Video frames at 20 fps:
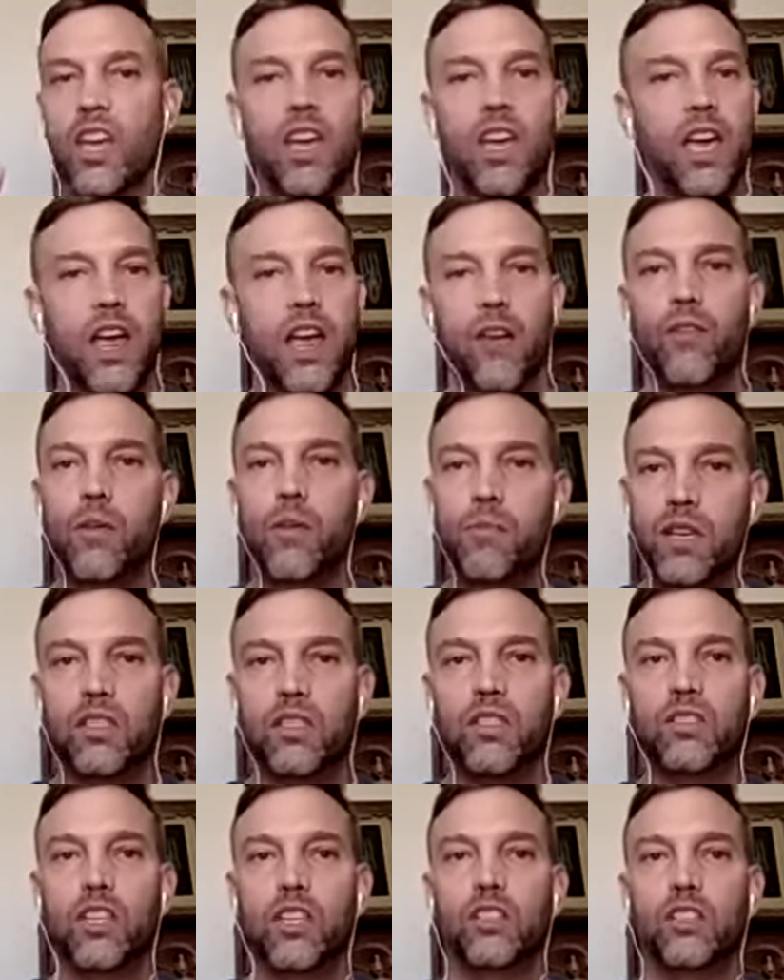every
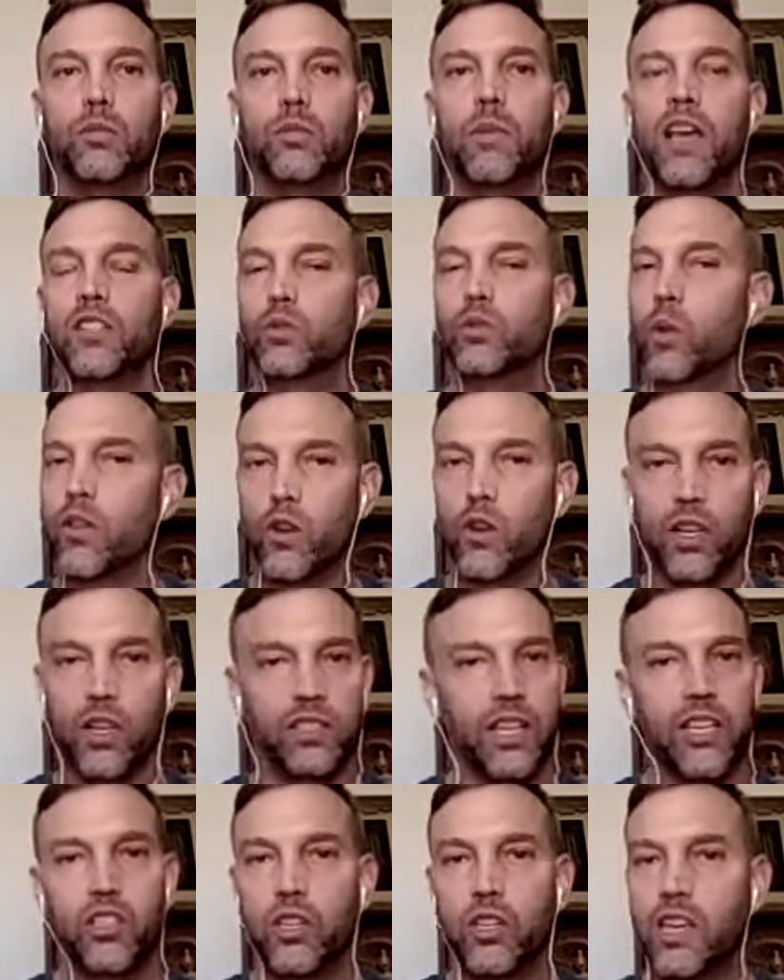business expense whether it's
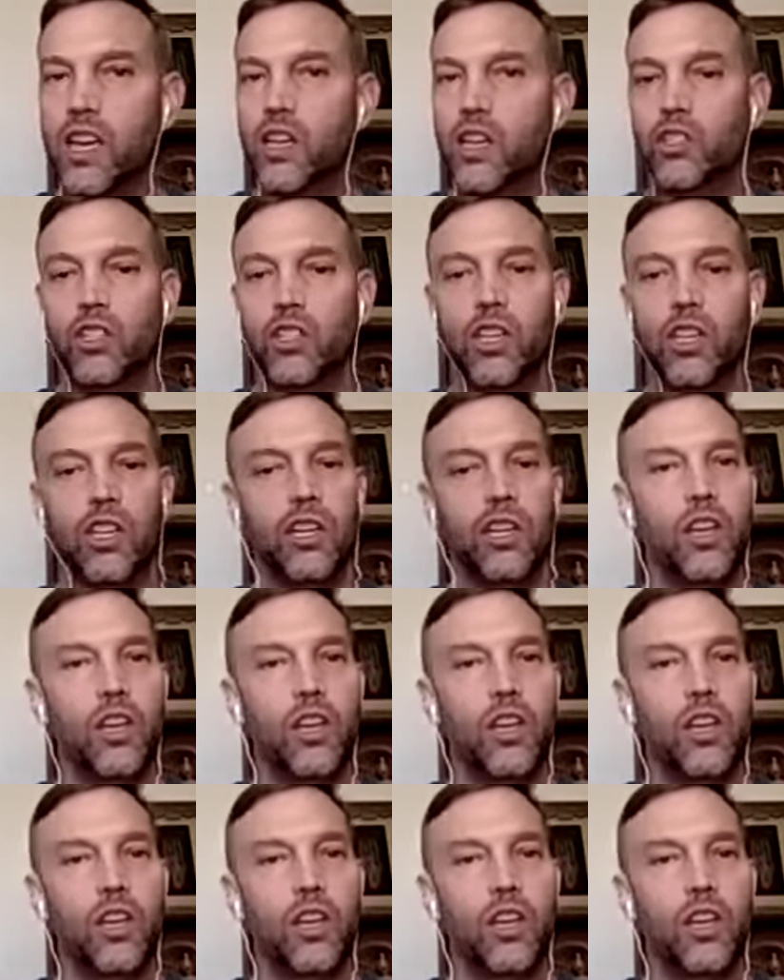education